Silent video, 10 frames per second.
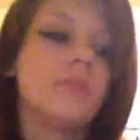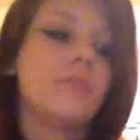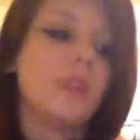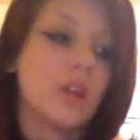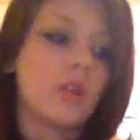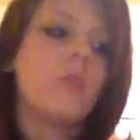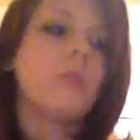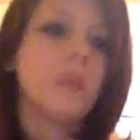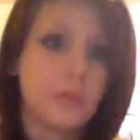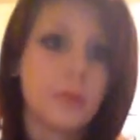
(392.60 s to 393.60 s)
you know,
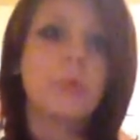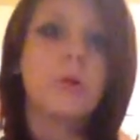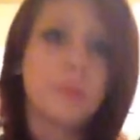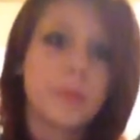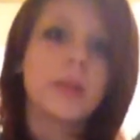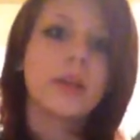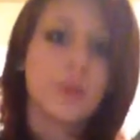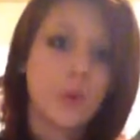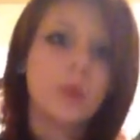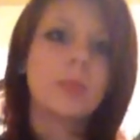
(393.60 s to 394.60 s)
me and my mom are pretty
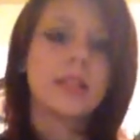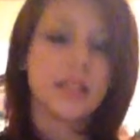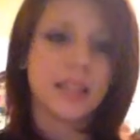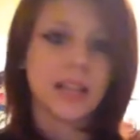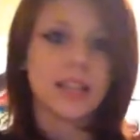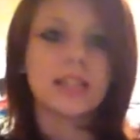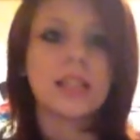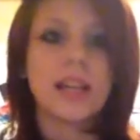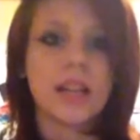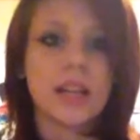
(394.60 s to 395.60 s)
cool about the dyeing of the
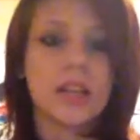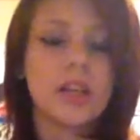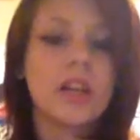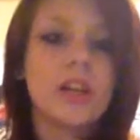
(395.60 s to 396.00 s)
hair.